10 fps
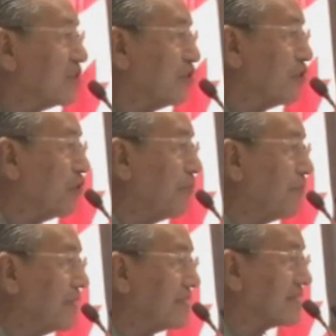or
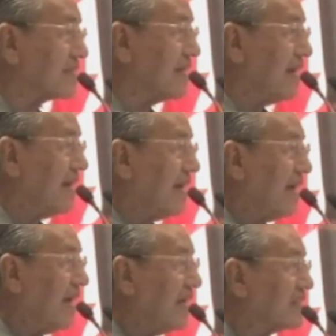Europeans
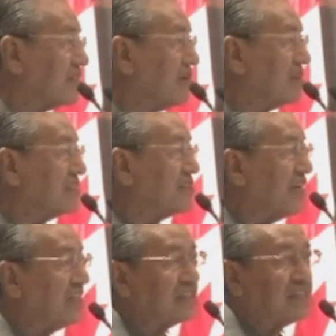has not
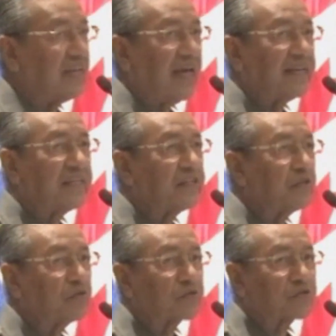changed the
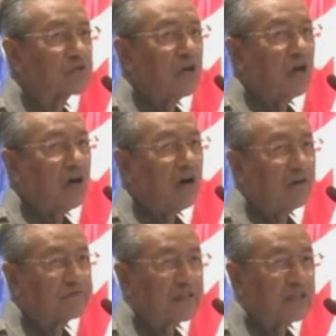attitudes
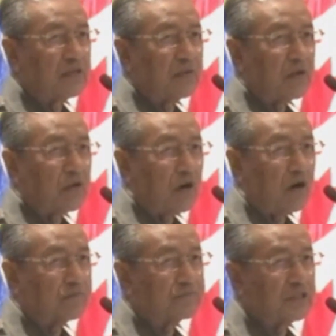of the
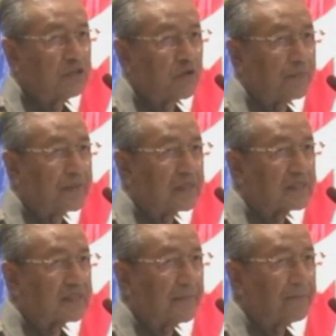
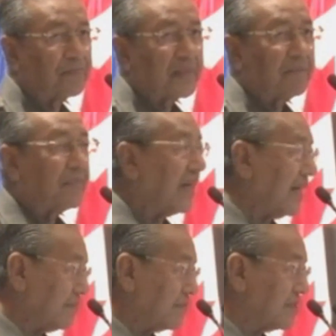Europeans.
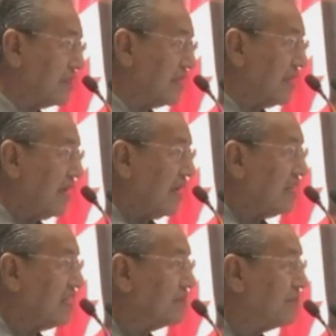Perhaps it
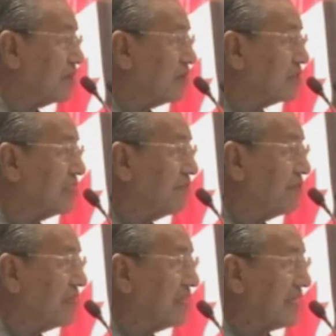is because they
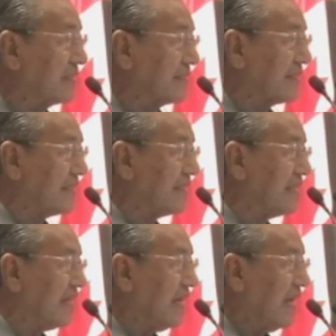feel guilty
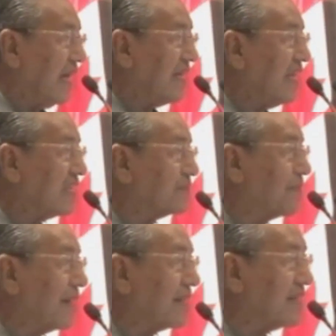and
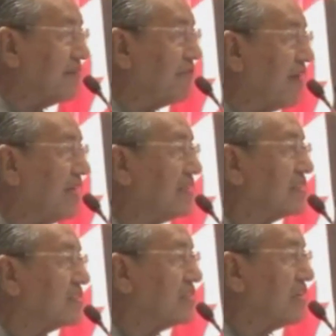expect
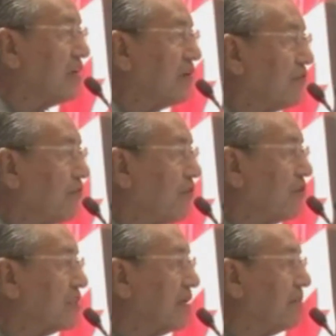revenge for
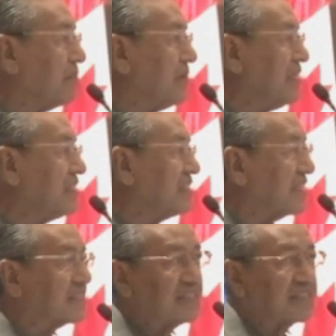the
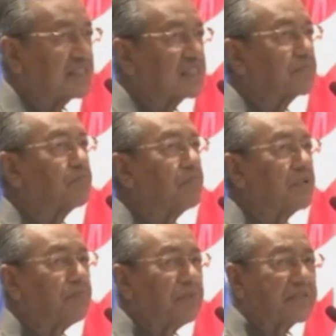injustices
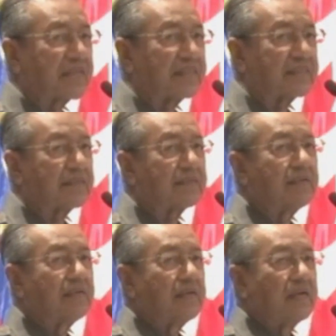perpetrated